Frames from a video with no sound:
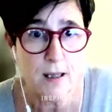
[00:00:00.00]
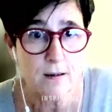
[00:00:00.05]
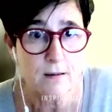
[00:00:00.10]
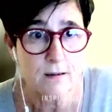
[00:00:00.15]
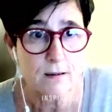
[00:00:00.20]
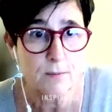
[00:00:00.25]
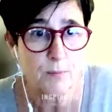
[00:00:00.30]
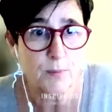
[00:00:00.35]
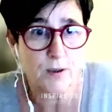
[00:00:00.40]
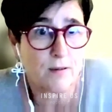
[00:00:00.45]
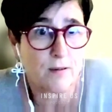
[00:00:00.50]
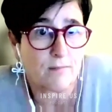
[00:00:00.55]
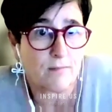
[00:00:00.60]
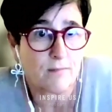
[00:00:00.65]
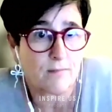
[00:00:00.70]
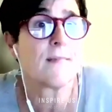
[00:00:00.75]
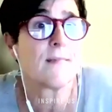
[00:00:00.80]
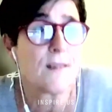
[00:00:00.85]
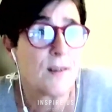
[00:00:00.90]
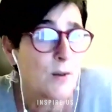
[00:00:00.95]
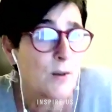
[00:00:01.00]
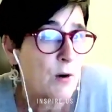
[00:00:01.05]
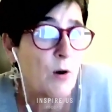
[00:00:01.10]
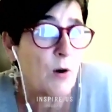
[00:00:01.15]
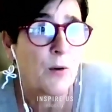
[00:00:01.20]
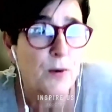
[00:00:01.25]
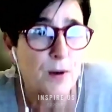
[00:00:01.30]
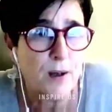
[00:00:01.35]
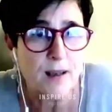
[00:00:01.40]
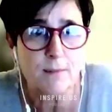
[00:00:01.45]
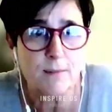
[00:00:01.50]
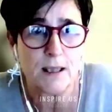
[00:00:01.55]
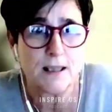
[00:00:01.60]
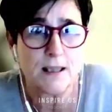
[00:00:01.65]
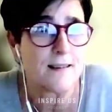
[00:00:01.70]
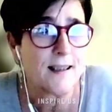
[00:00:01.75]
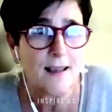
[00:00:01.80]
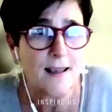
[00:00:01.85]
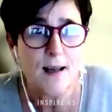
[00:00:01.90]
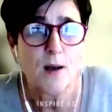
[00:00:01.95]
But, you know, I mean,
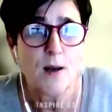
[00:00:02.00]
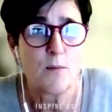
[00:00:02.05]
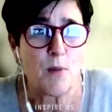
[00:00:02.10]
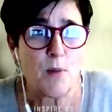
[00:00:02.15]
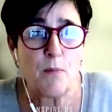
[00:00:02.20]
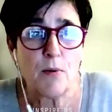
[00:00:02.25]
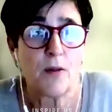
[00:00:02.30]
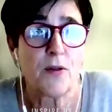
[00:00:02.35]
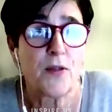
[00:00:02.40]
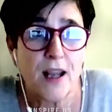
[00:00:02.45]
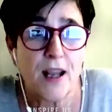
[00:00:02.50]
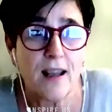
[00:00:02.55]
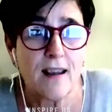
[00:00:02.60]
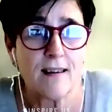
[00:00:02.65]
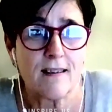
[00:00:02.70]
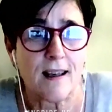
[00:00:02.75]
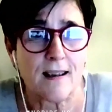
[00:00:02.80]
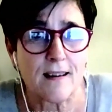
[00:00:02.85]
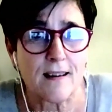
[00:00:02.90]
people think that